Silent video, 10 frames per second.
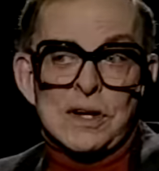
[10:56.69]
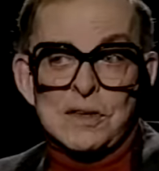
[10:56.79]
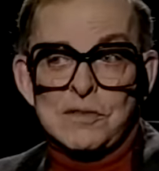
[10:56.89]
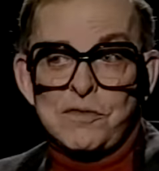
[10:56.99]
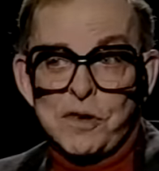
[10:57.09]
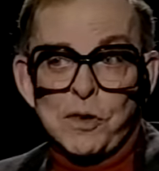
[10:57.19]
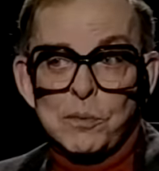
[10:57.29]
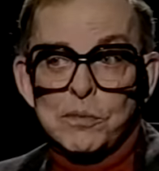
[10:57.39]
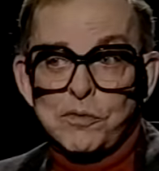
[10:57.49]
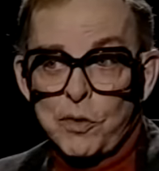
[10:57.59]
was uh,
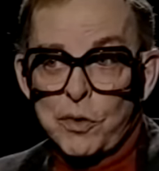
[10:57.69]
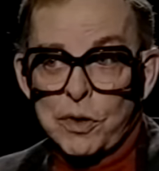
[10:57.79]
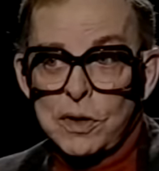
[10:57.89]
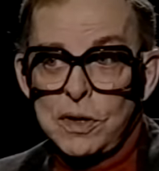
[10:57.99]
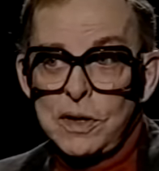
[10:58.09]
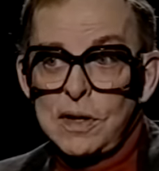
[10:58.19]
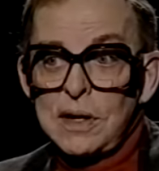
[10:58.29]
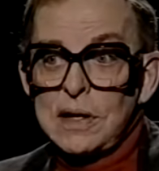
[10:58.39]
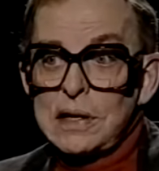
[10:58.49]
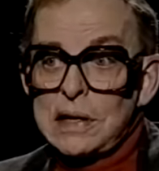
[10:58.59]
filmed
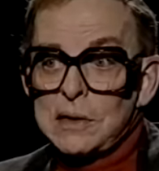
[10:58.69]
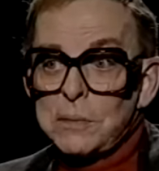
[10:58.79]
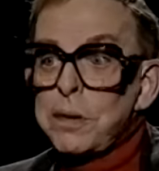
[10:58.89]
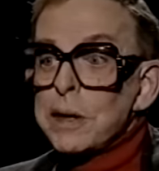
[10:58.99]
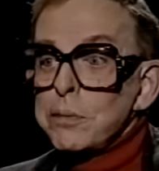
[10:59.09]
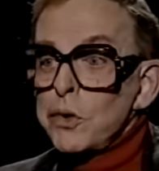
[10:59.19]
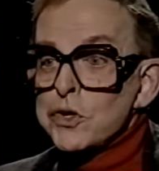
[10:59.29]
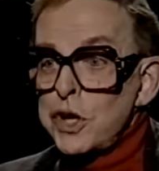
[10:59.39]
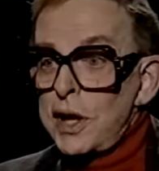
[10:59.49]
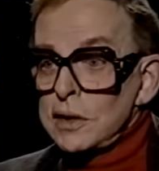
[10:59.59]
for uh, the
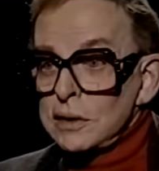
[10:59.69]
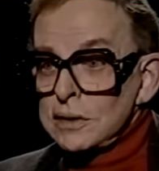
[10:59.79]
Playboy